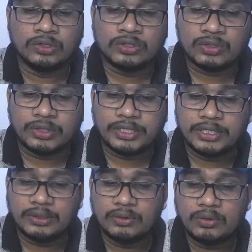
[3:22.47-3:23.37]
So
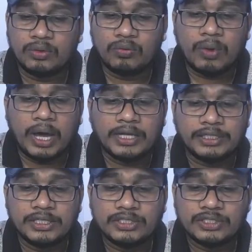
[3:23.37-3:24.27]

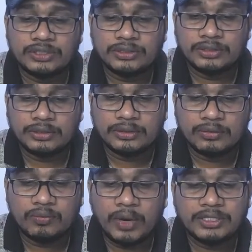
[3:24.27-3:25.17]
one
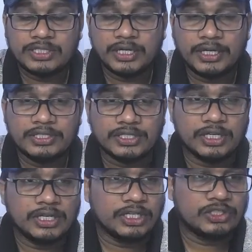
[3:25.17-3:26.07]
sentence
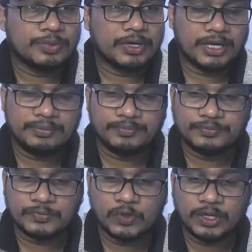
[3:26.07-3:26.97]
in each pair.
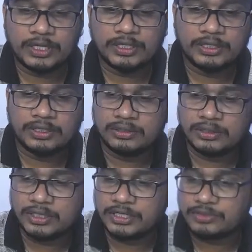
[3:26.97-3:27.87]
Okay,
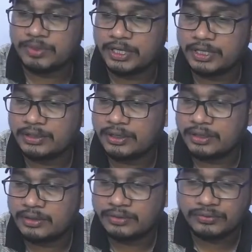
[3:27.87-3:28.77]
let's begin
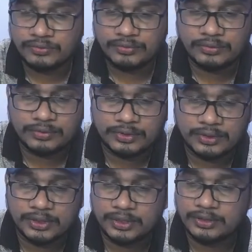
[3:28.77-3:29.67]

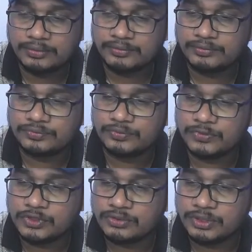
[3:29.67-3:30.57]
here.
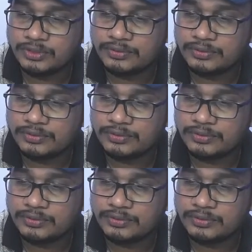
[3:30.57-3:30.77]
Just wait.